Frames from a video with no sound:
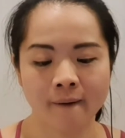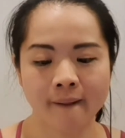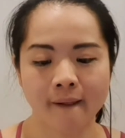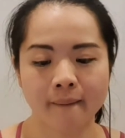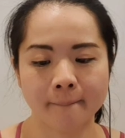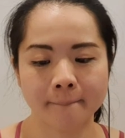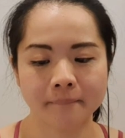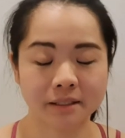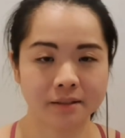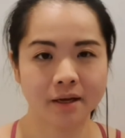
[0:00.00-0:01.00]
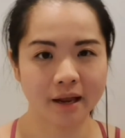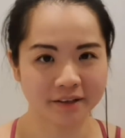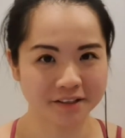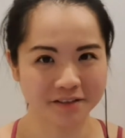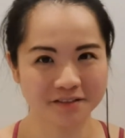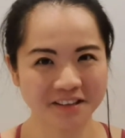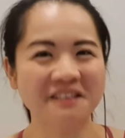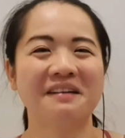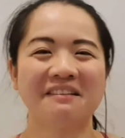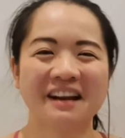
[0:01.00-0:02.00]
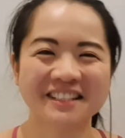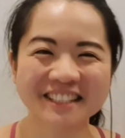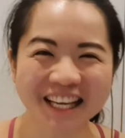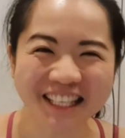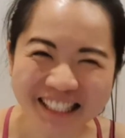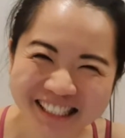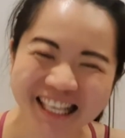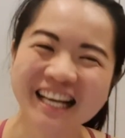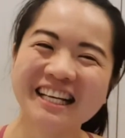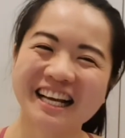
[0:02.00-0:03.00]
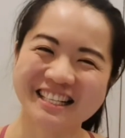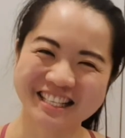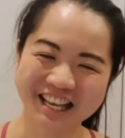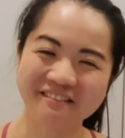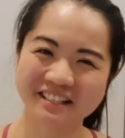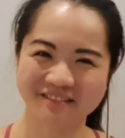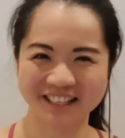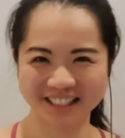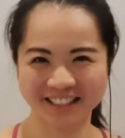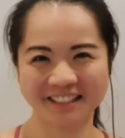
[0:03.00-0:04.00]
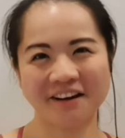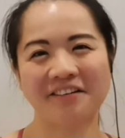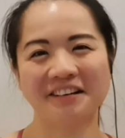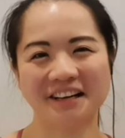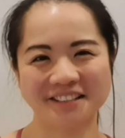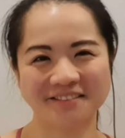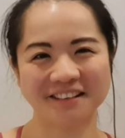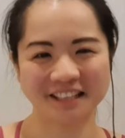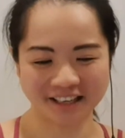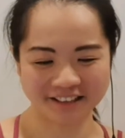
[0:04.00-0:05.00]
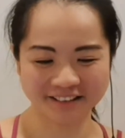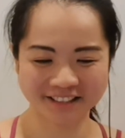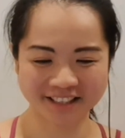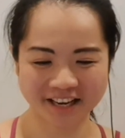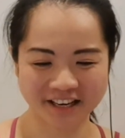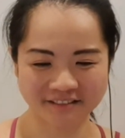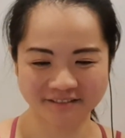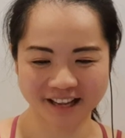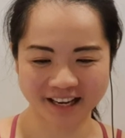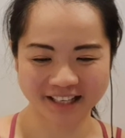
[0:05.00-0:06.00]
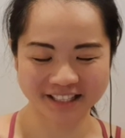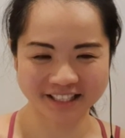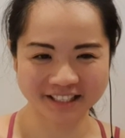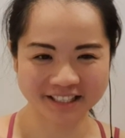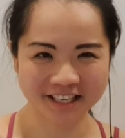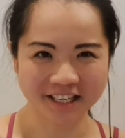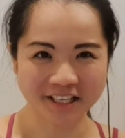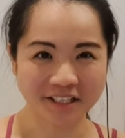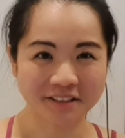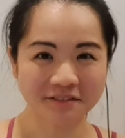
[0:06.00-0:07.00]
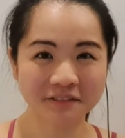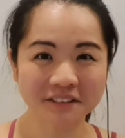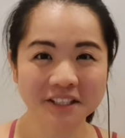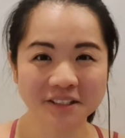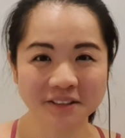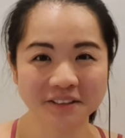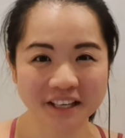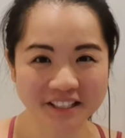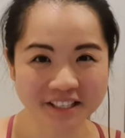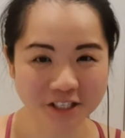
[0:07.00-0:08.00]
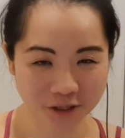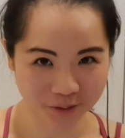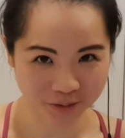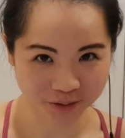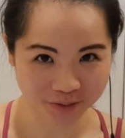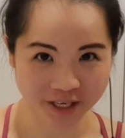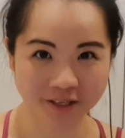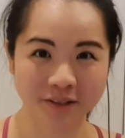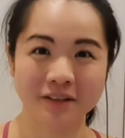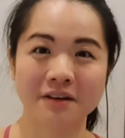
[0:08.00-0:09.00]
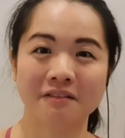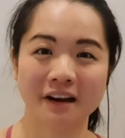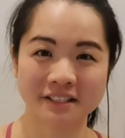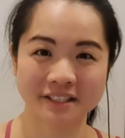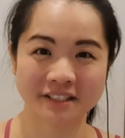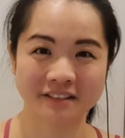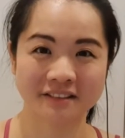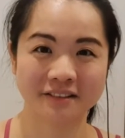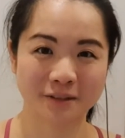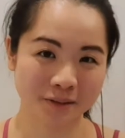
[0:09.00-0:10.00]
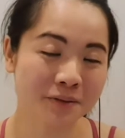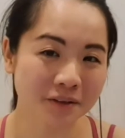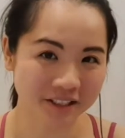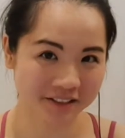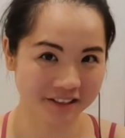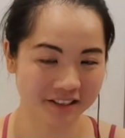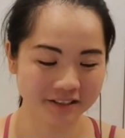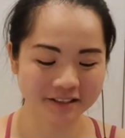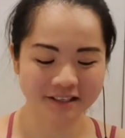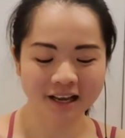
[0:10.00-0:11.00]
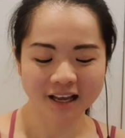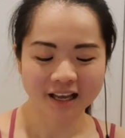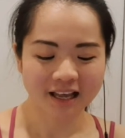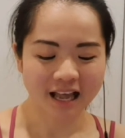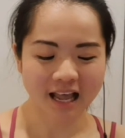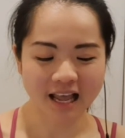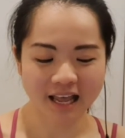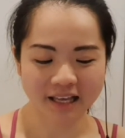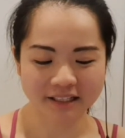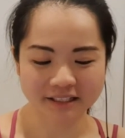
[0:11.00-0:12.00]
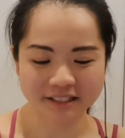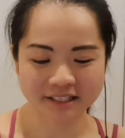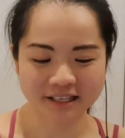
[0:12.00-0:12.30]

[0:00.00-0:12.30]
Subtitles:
I stay active in my rest days. And same as when I did Caroline's workouts, I did 52 days in total, including 2 rest days. And